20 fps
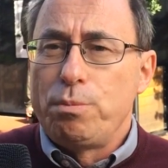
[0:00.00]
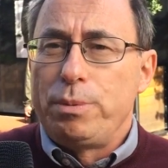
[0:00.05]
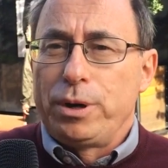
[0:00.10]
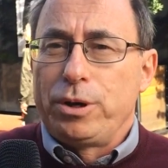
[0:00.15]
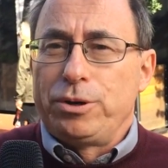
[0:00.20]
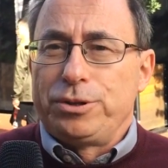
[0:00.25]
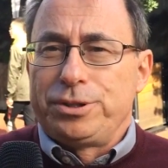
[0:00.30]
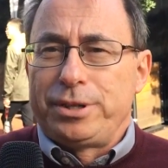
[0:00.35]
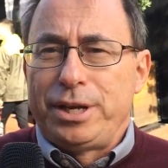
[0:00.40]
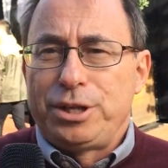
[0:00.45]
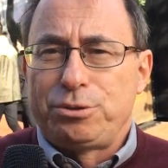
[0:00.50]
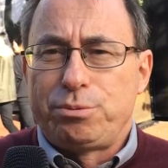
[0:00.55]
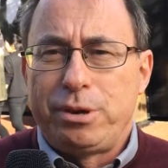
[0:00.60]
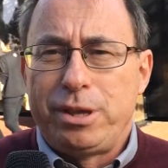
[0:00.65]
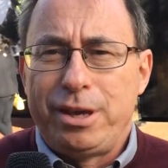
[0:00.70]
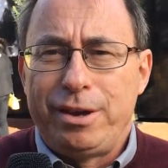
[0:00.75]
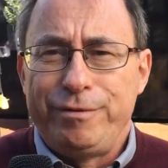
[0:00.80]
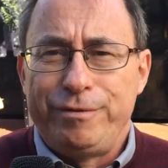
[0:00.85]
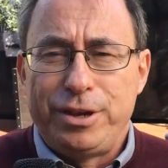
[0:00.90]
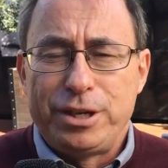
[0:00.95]
because that's where
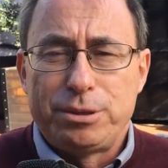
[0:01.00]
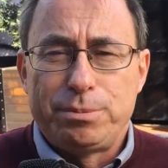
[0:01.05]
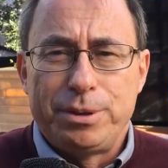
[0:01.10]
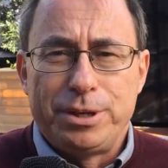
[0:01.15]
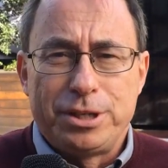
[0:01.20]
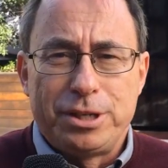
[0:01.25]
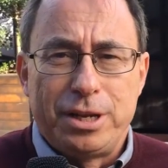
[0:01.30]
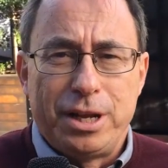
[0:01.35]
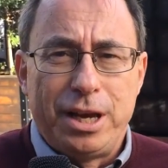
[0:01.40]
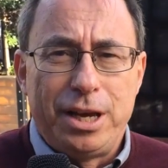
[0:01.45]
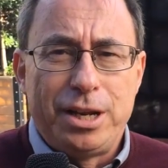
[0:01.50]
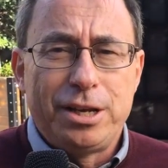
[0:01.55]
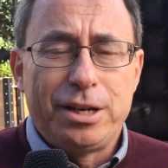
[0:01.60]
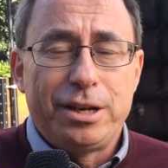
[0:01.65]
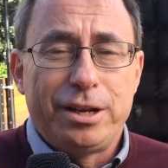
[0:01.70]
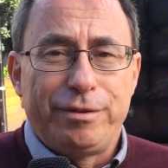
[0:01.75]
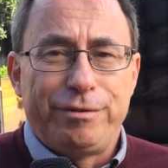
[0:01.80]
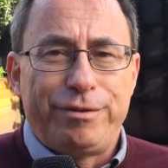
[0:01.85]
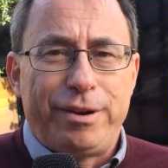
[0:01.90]
the investment's needed in